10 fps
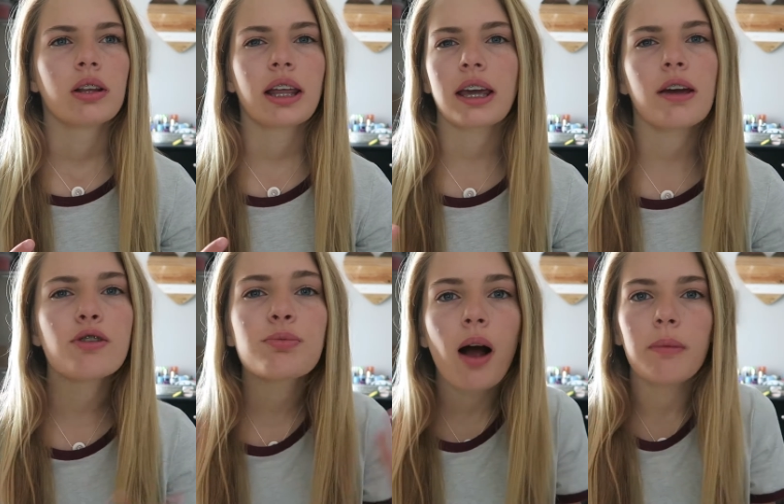like it
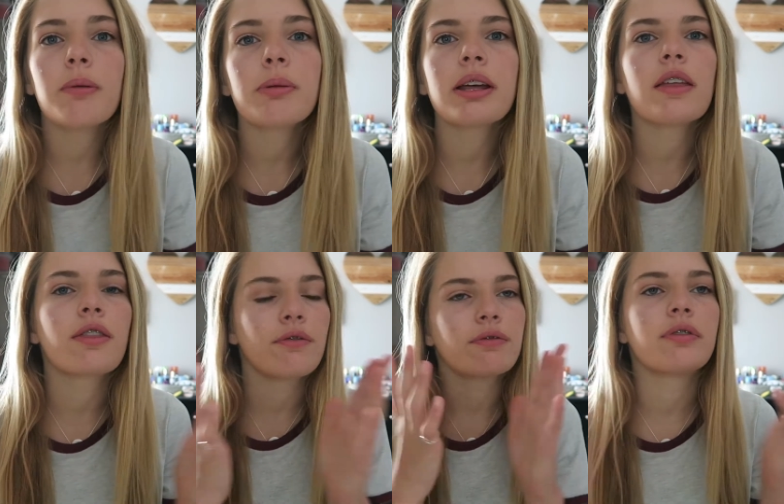was probably
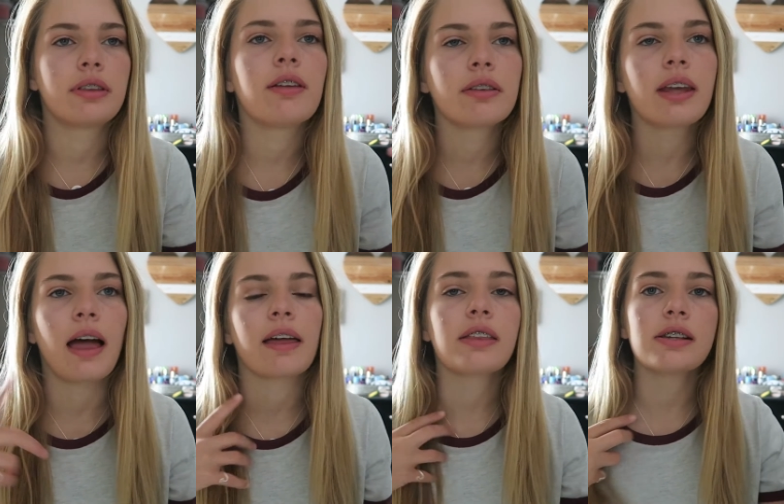the, the
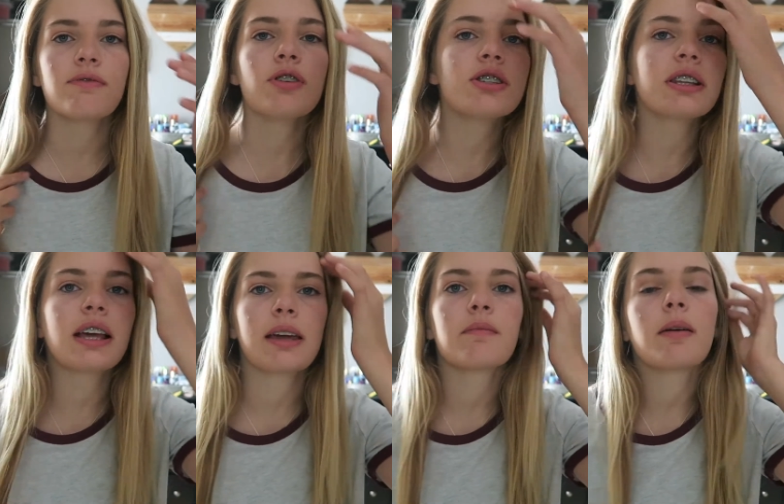yeah like the first thing
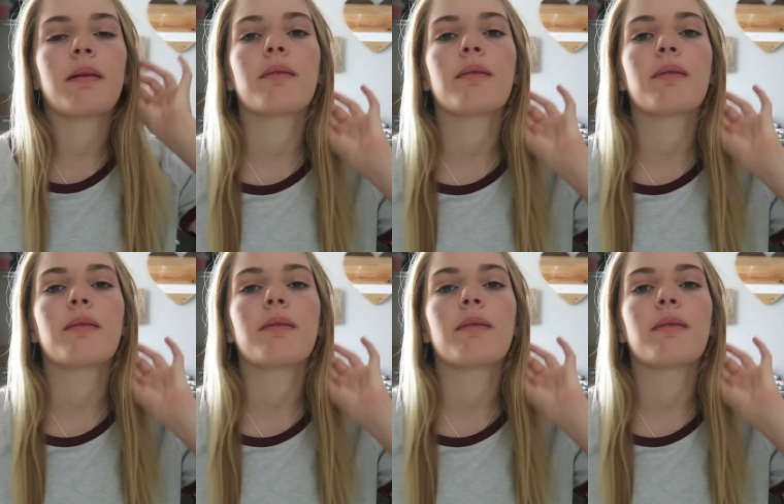that came to my